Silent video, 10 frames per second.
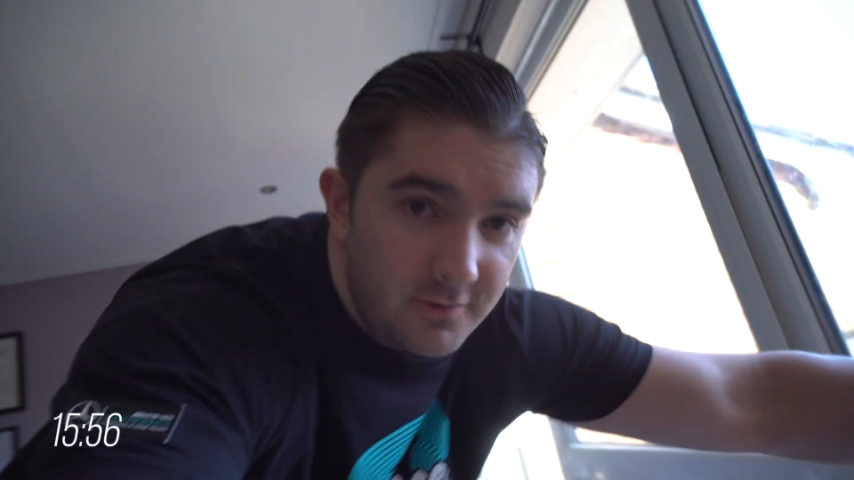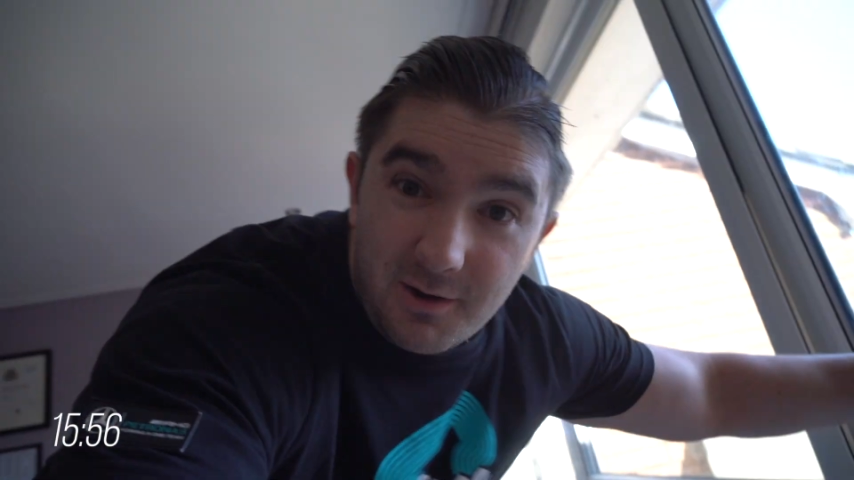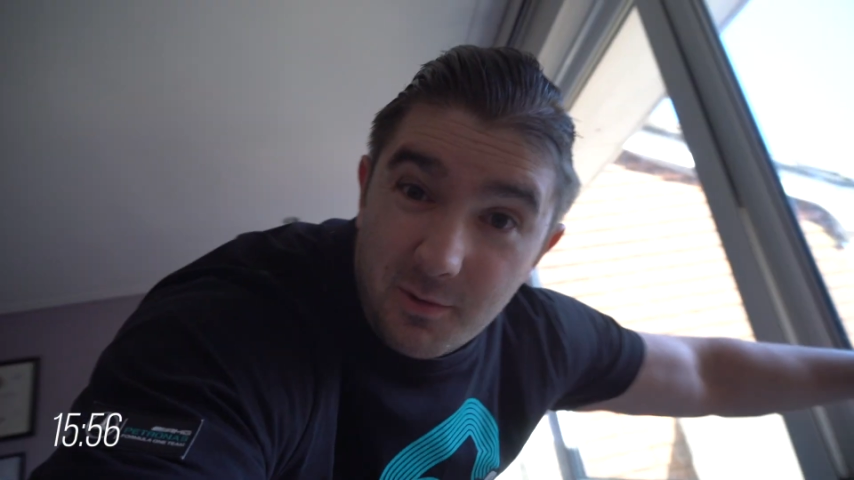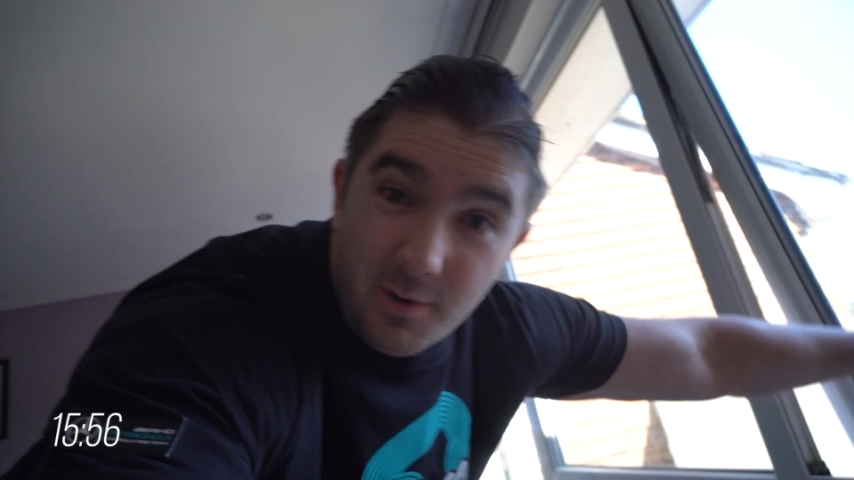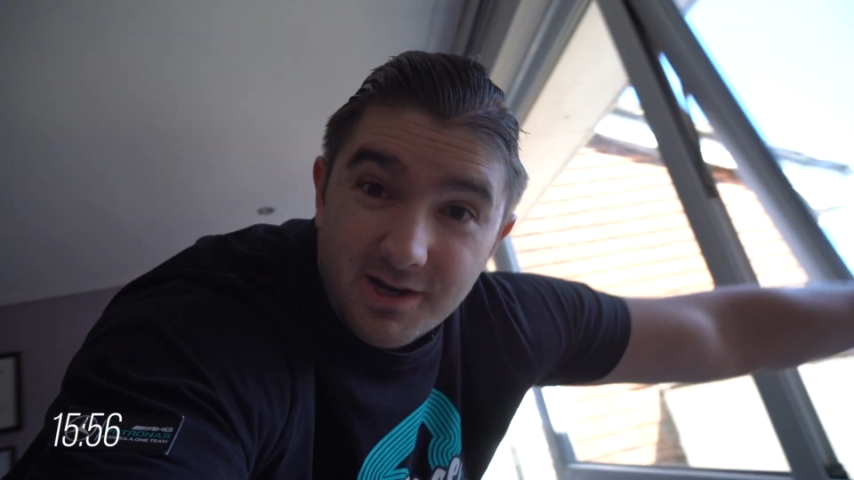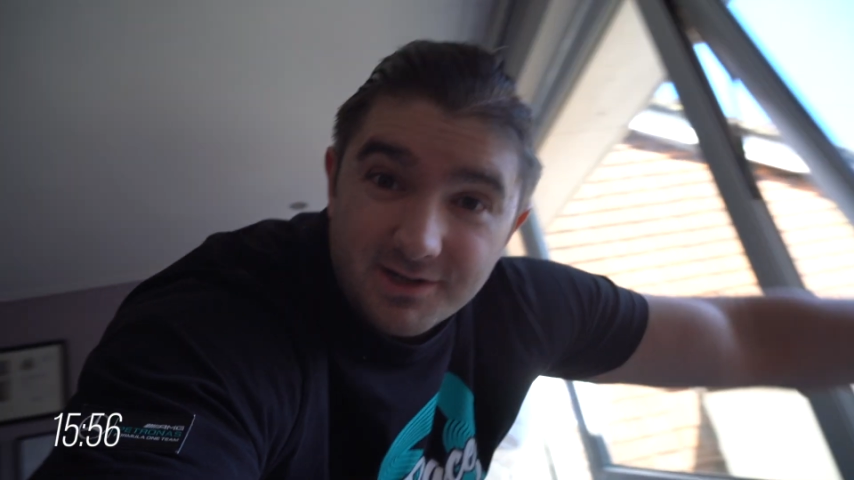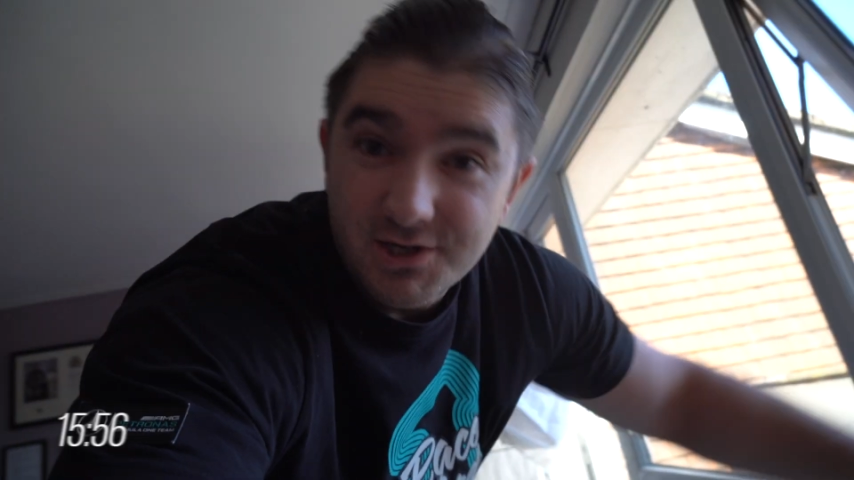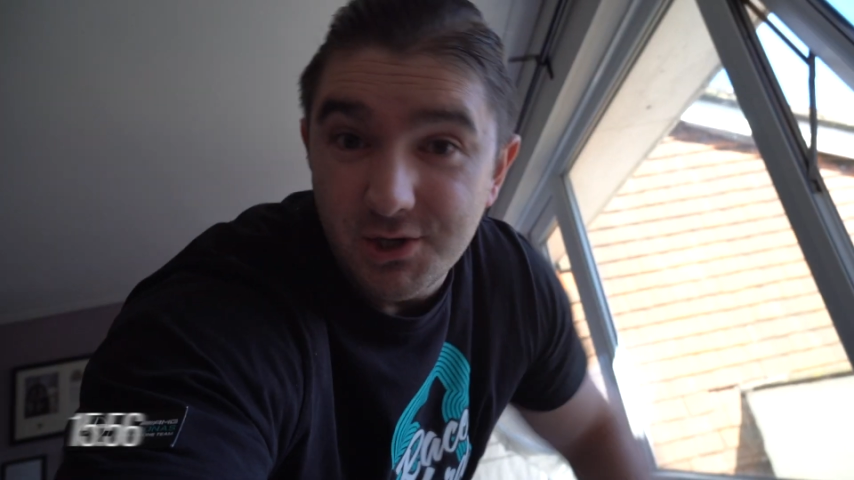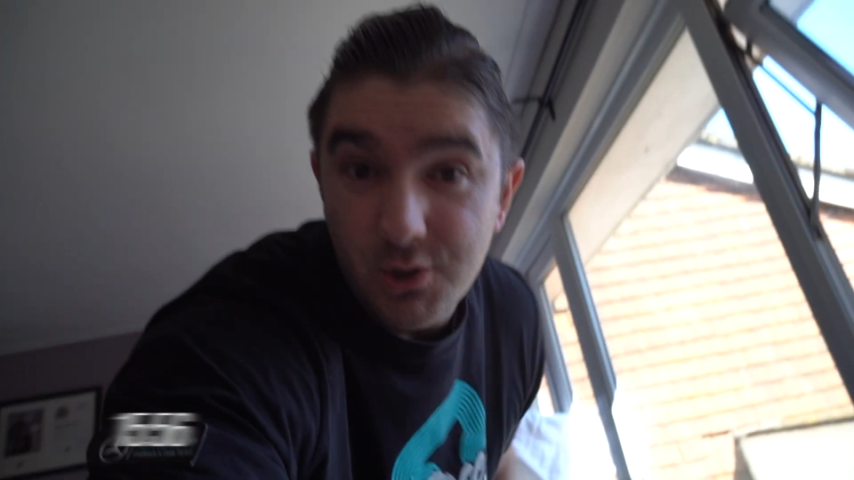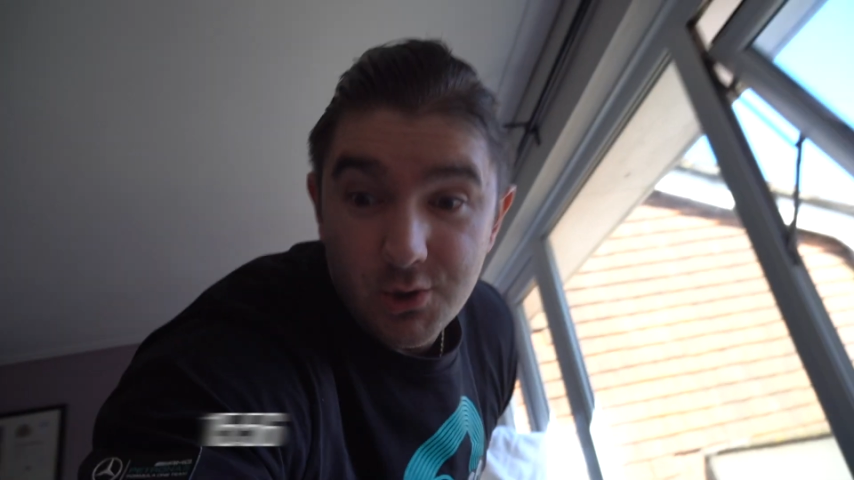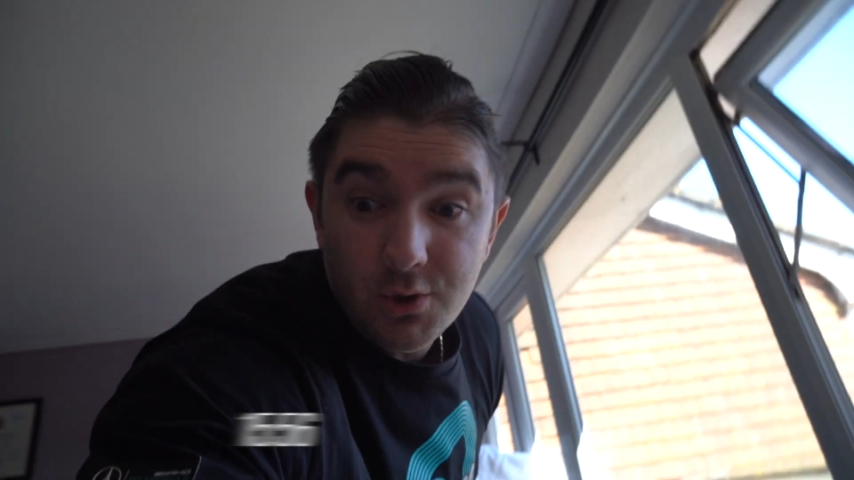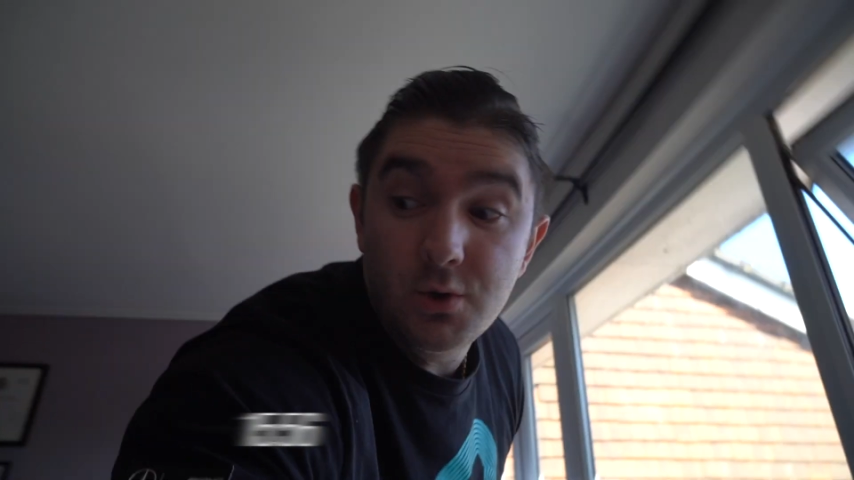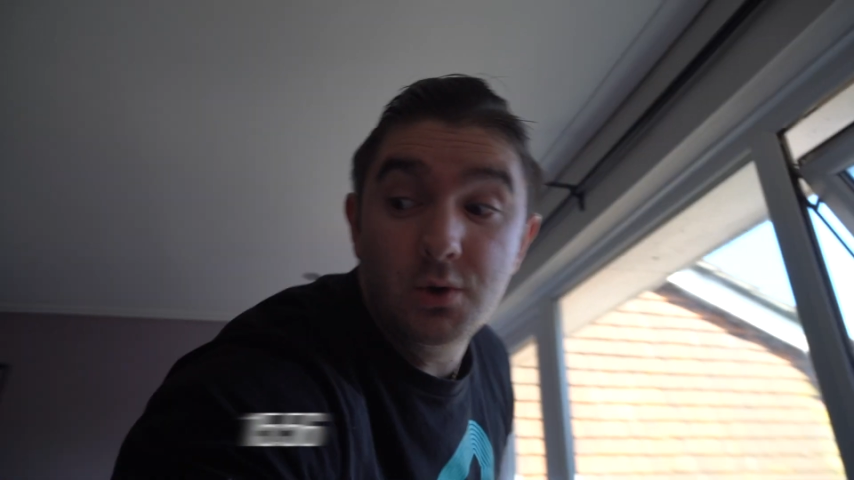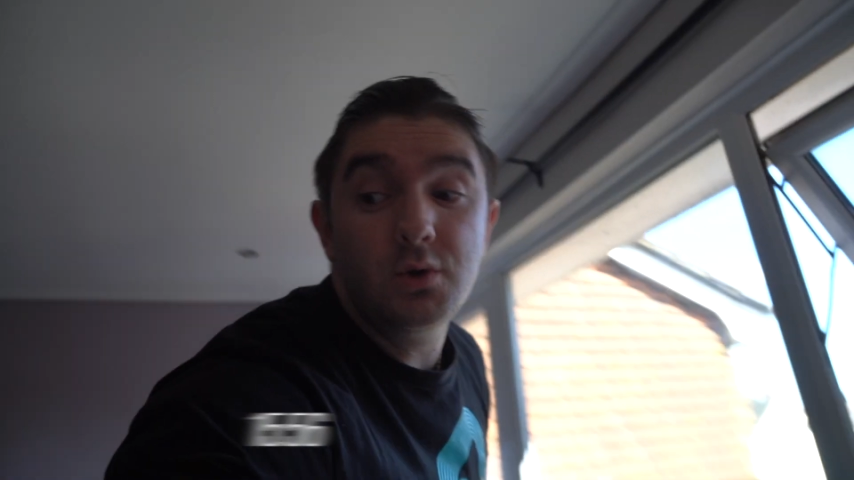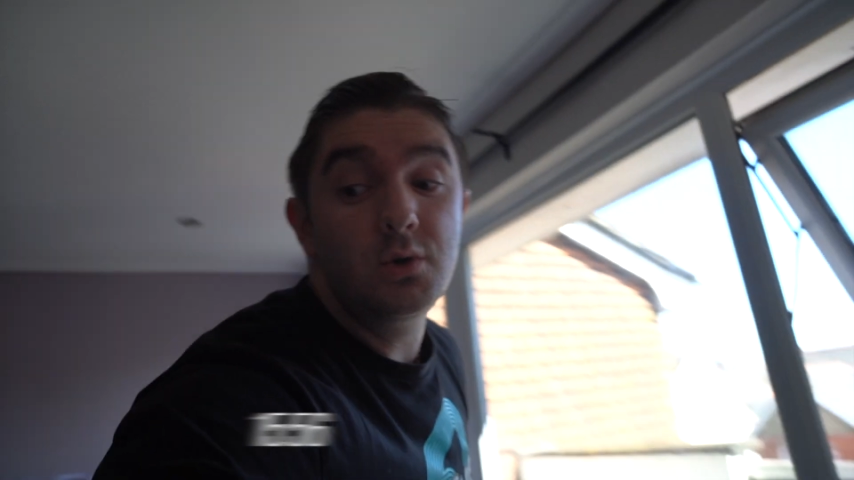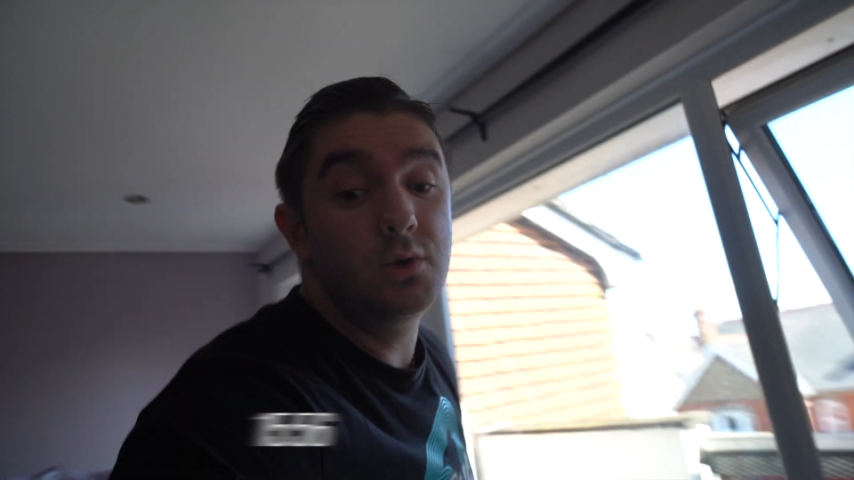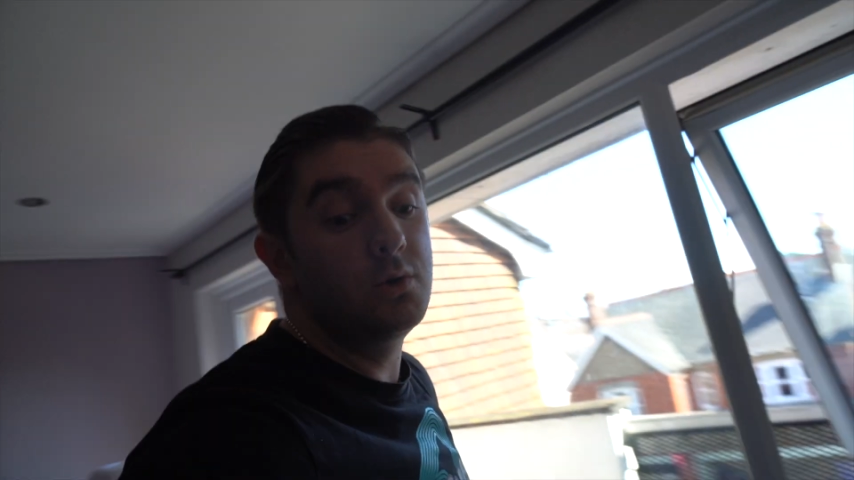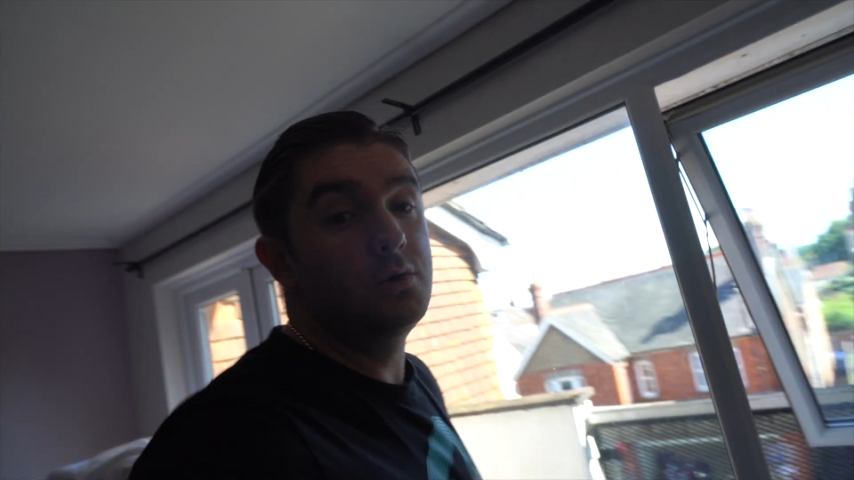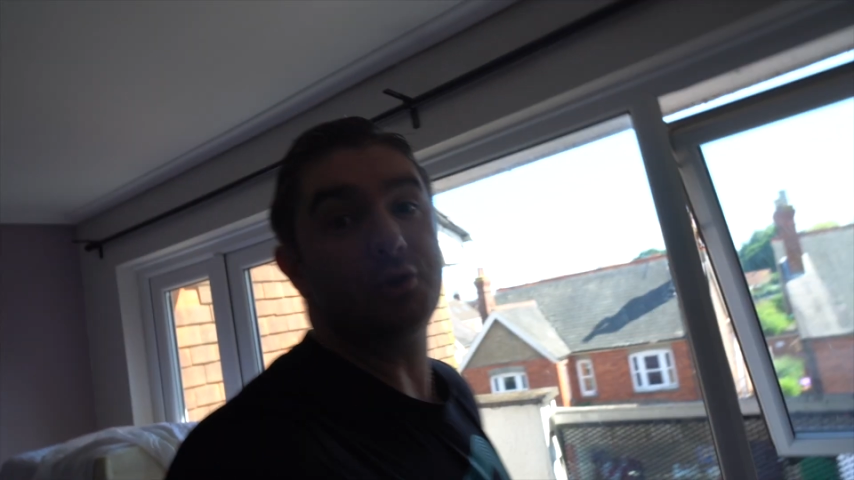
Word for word: that we went to